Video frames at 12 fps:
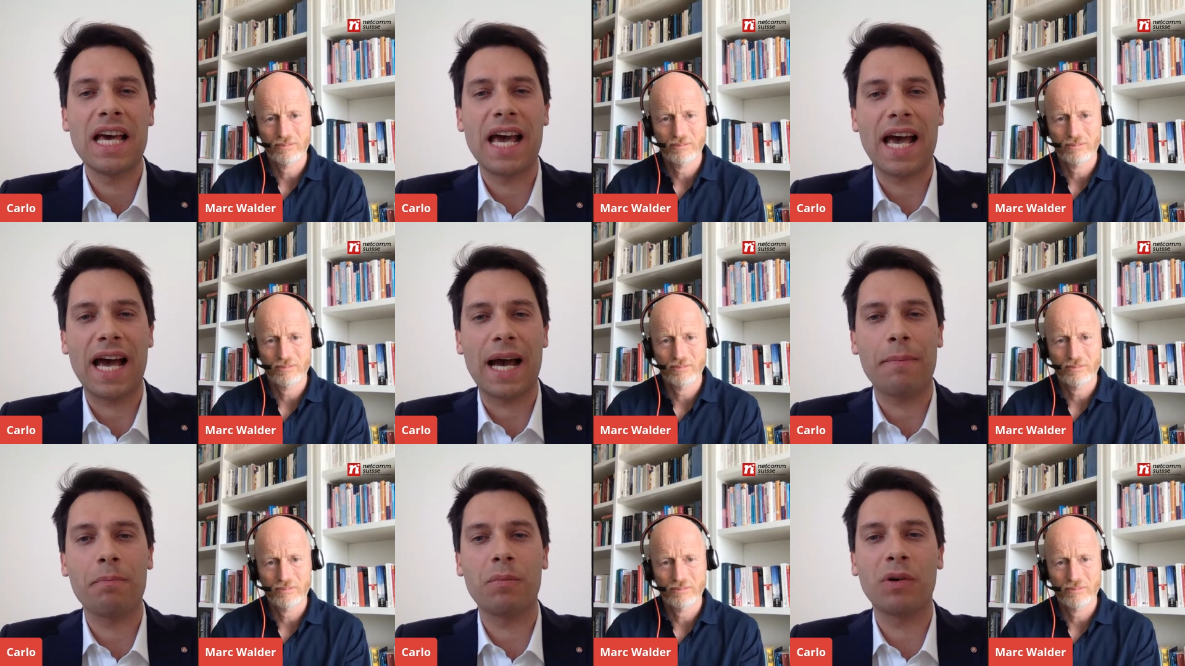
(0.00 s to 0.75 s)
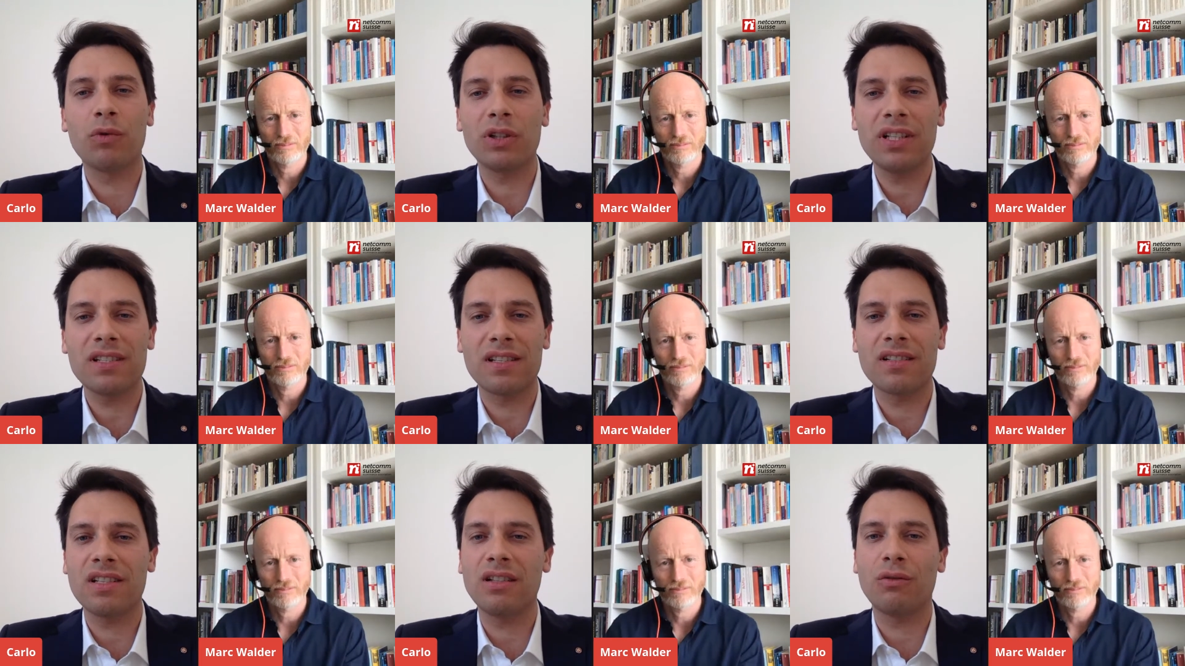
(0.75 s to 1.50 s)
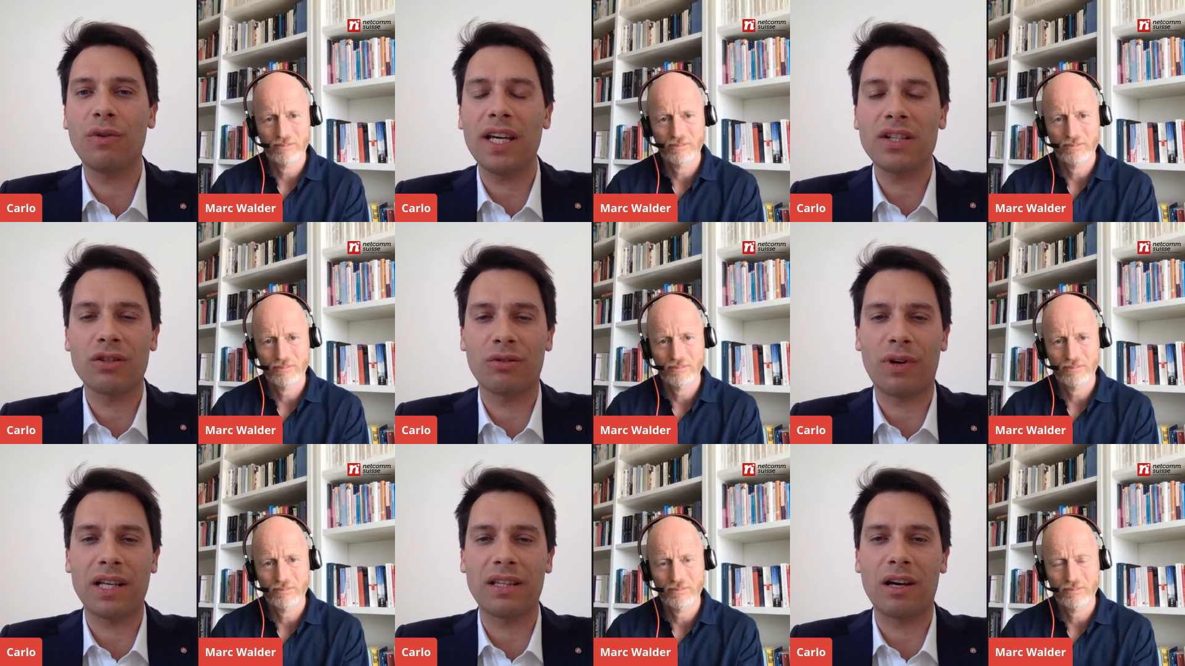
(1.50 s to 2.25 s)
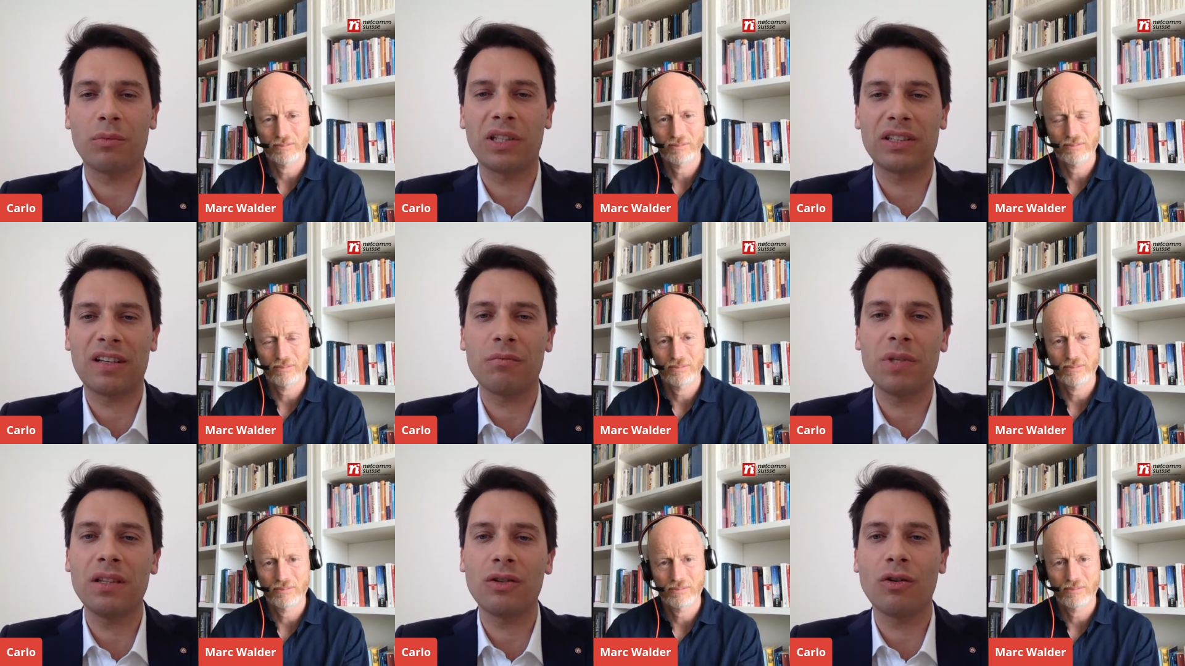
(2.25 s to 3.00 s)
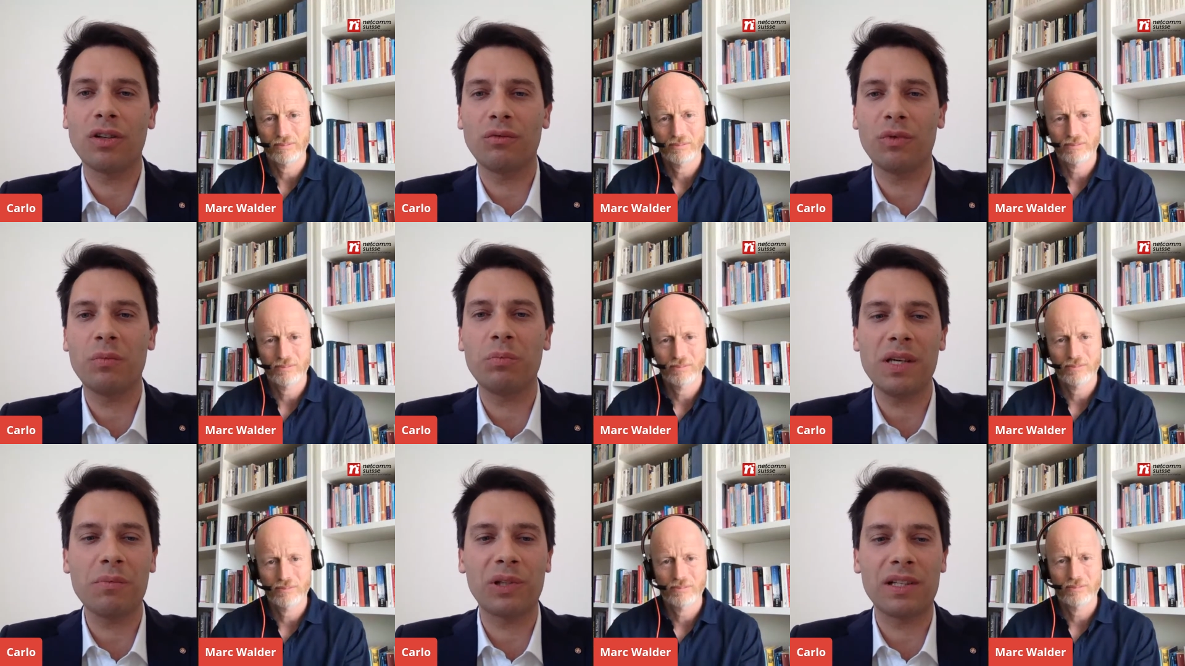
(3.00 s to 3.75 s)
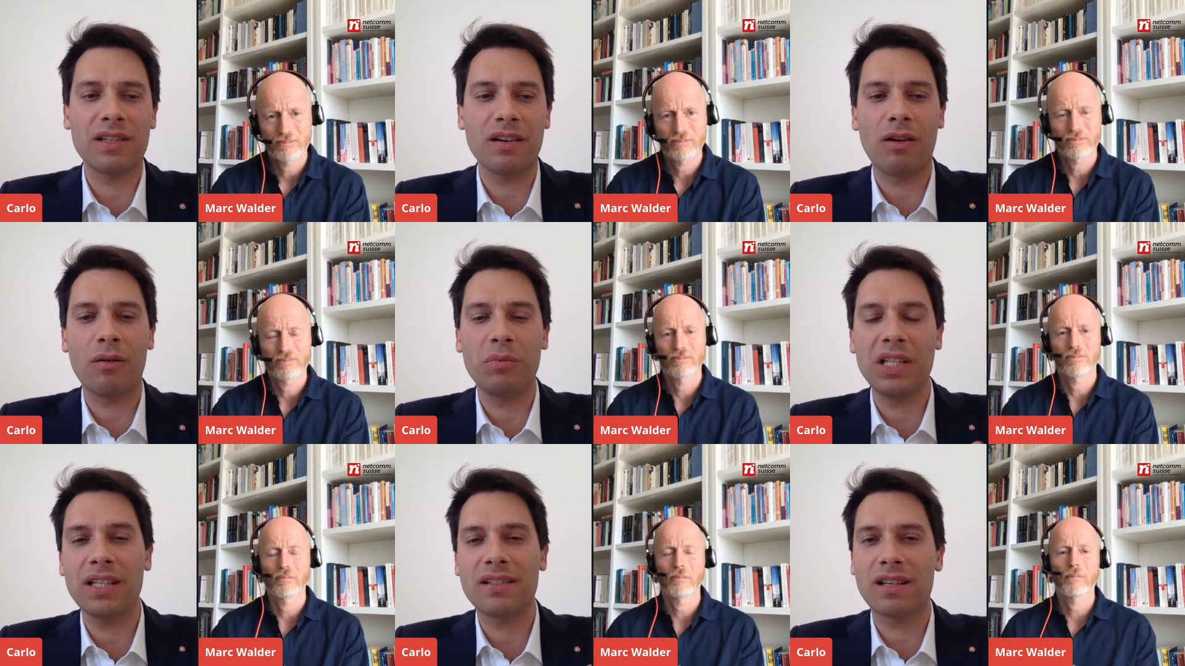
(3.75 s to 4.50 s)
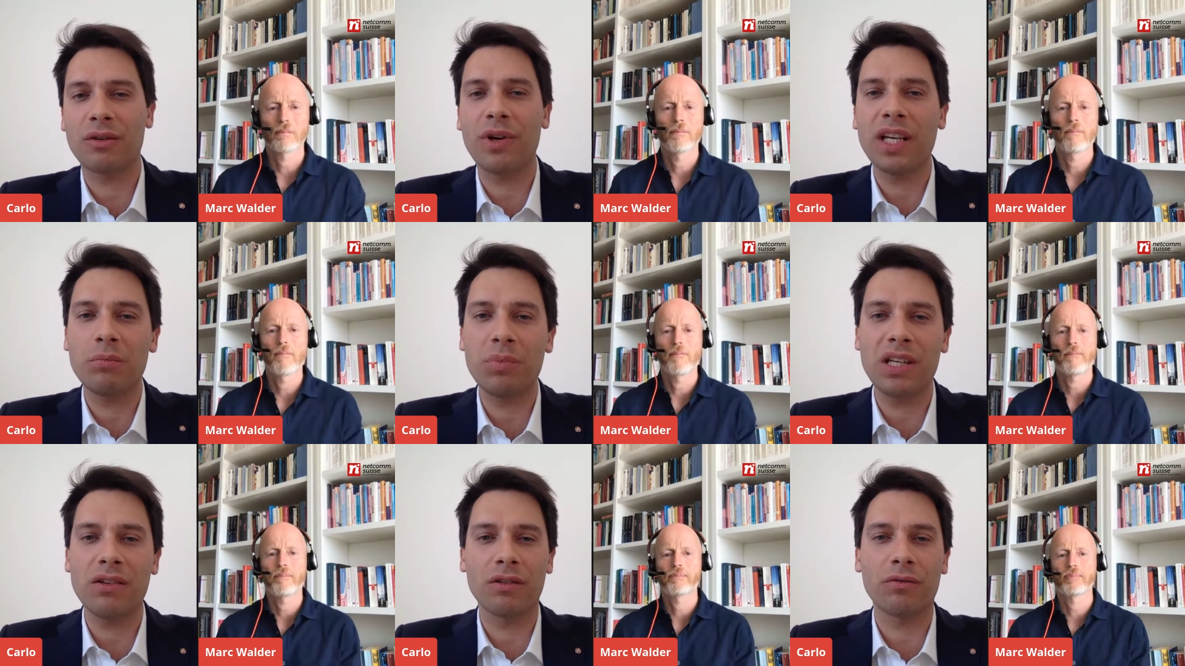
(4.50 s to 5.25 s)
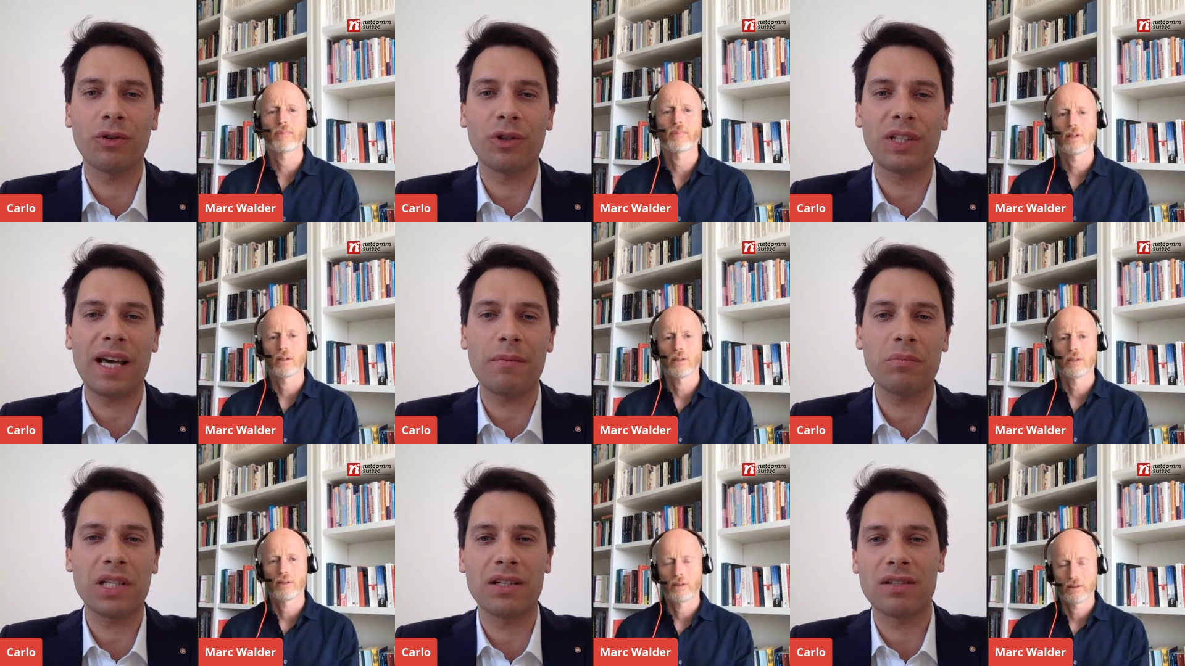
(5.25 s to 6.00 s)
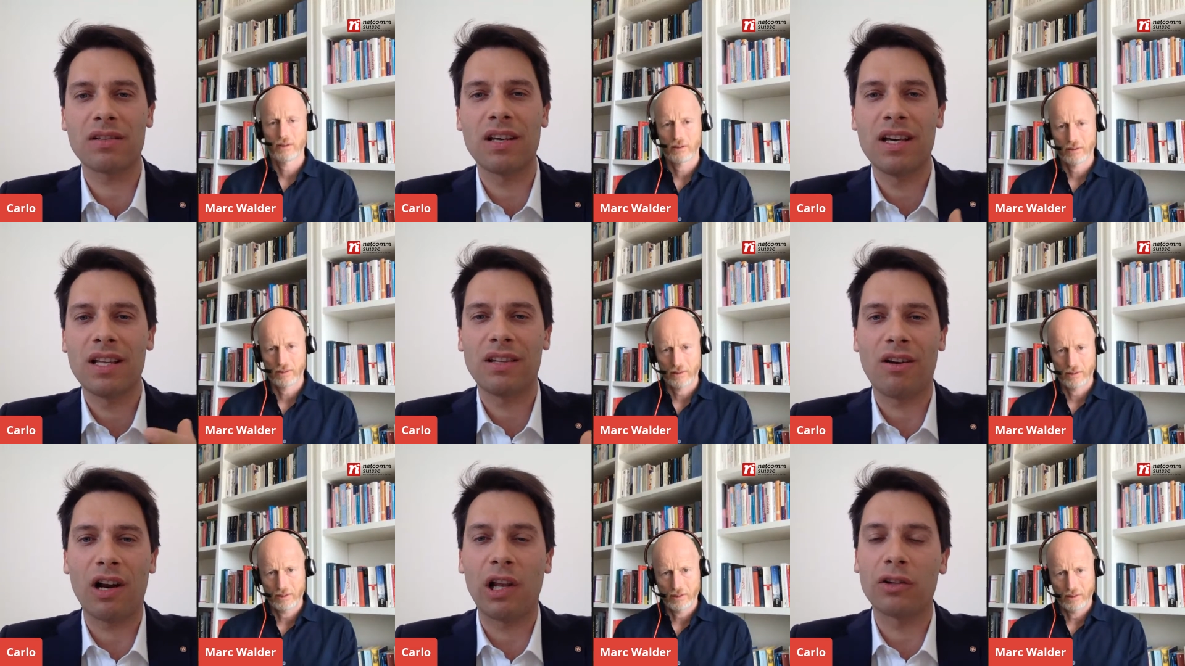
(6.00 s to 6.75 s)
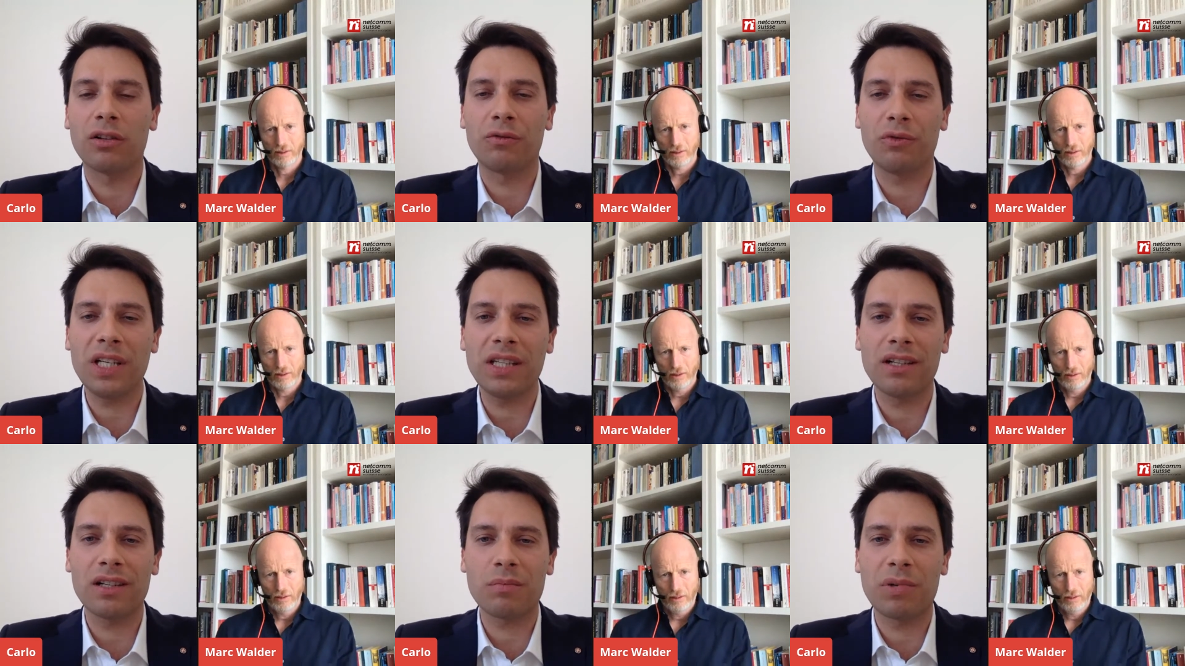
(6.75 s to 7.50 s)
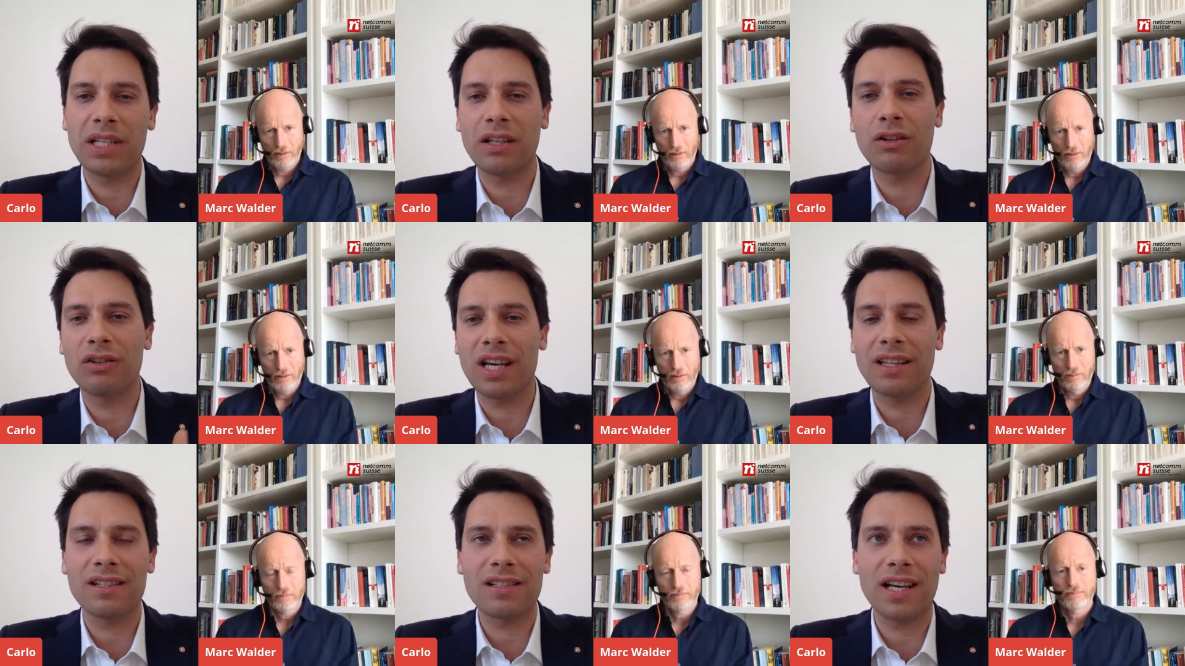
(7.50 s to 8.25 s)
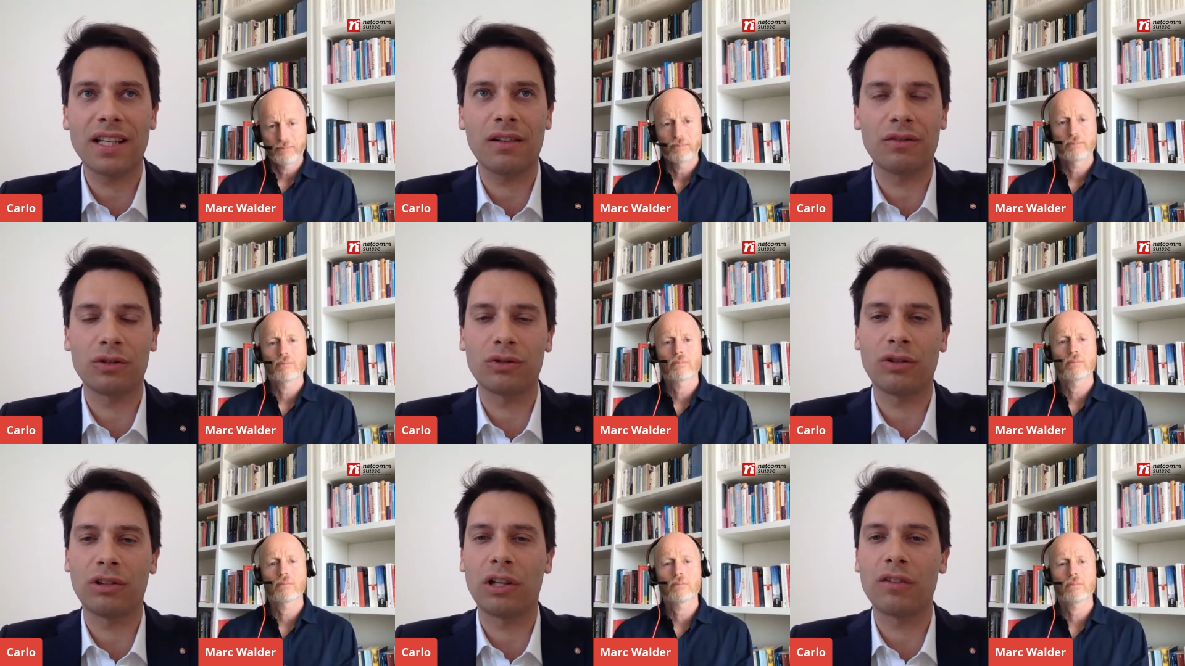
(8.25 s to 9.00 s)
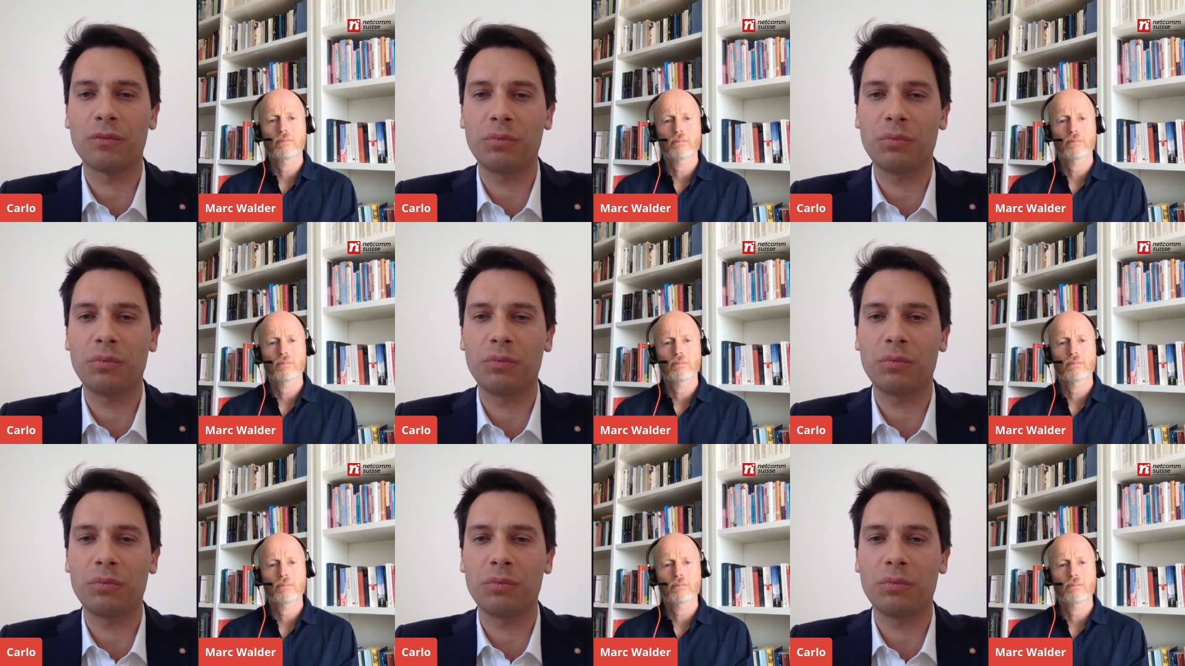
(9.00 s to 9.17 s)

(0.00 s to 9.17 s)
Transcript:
Speaker 1: Uh, but what is the situation right now? Because I've been talking with people and say, oh, media it's a great period for them because there are a lot of readers. But then on the other side, I've heard